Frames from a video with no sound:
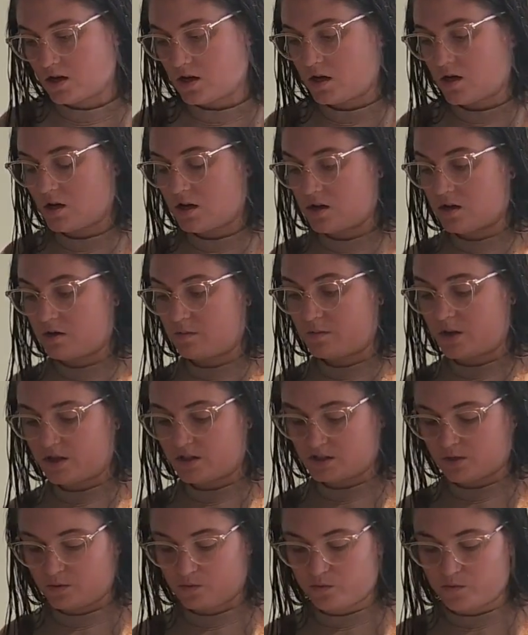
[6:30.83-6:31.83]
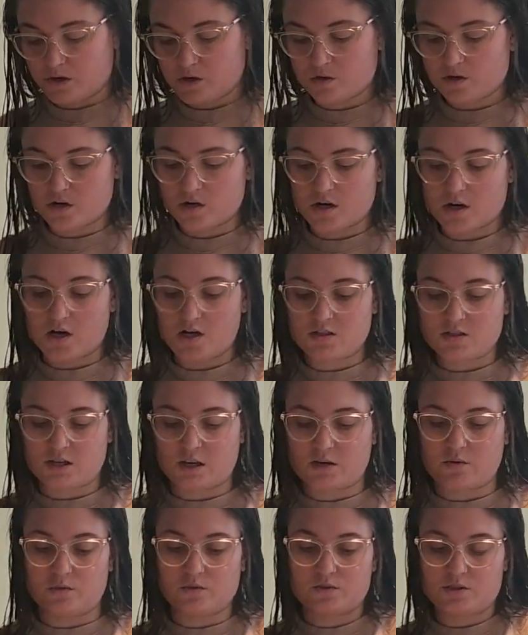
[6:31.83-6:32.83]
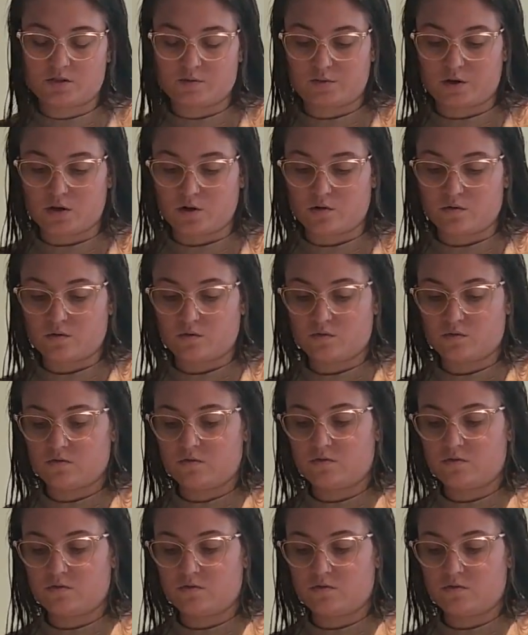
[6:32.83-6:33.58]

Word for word: Um, and so when we go across, I will just go